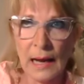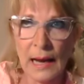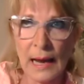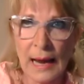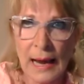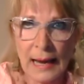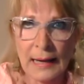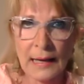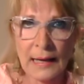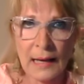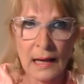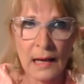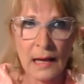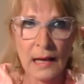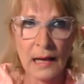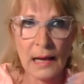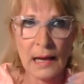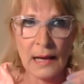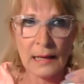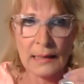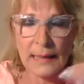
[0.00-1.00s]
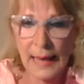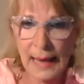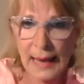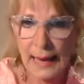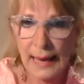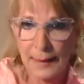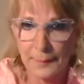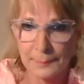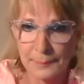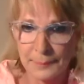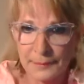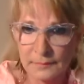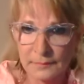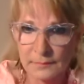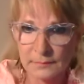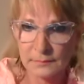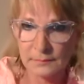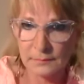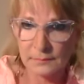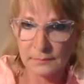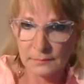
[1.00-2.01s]
at a camp.
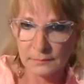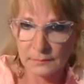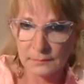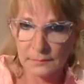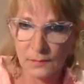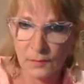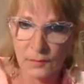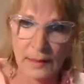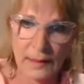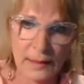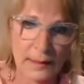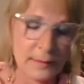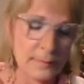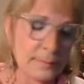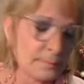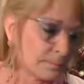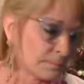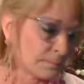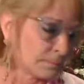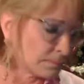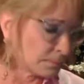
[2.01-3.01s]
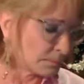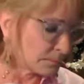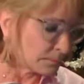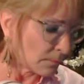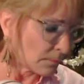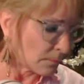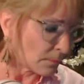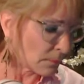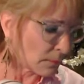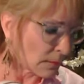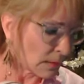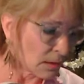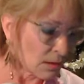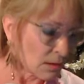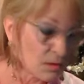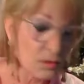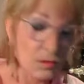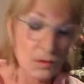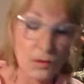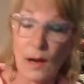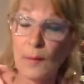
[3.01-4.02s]
Okay.
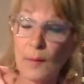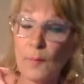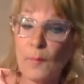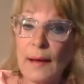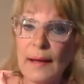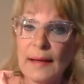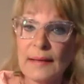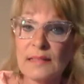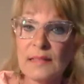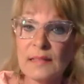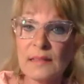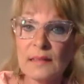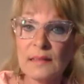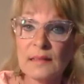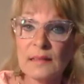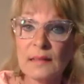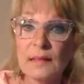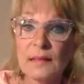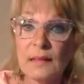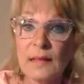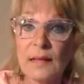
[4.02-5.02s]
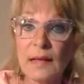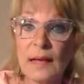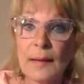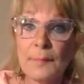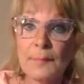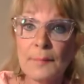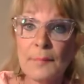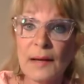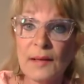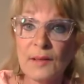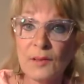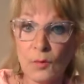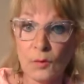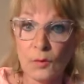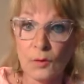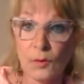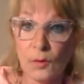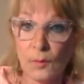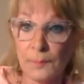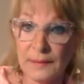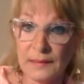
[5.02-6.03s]
So I went and my
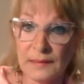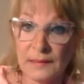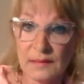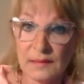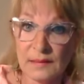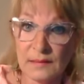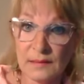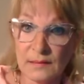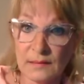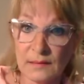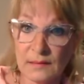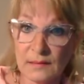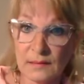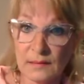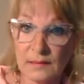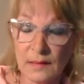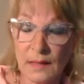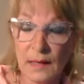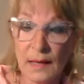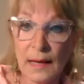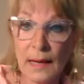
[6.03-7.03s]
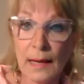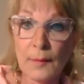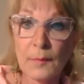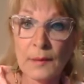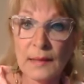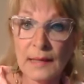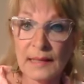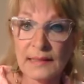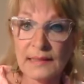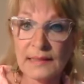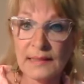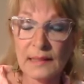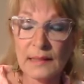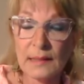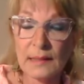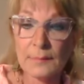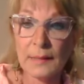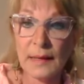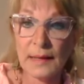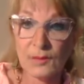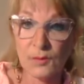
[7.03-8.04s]
door opened. And when I tell
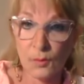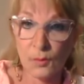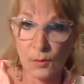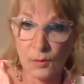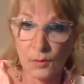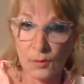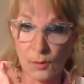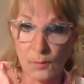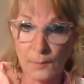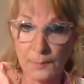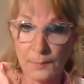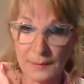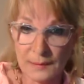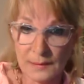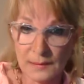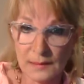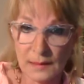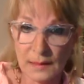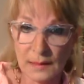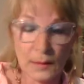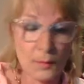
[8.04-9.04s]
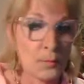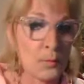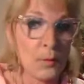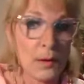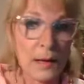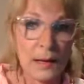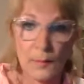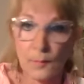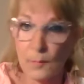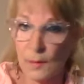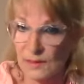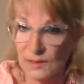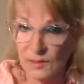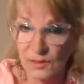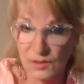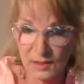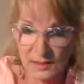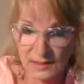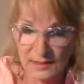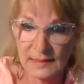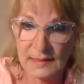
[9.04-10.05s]
you my door opened, it, it
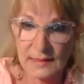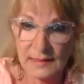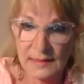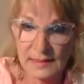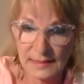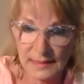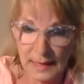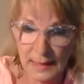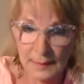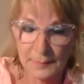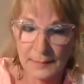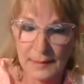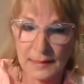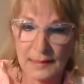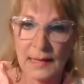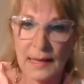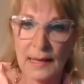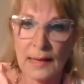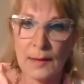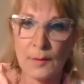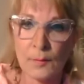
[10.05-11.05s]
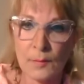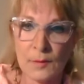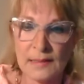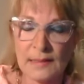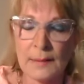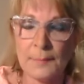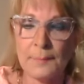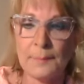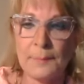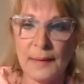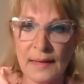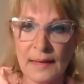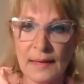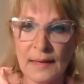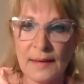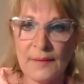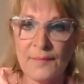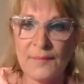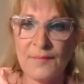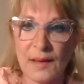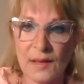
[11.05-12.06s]
wasn't just an assignment, it was a big,
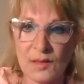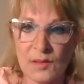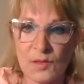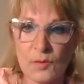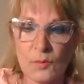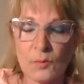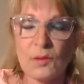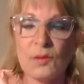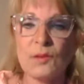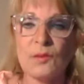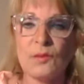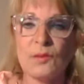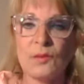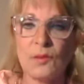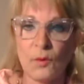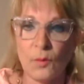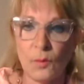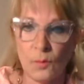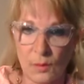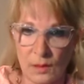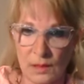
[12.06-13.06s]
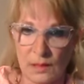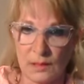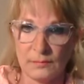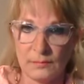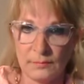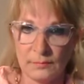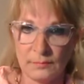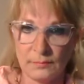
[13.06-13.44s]
effectual door.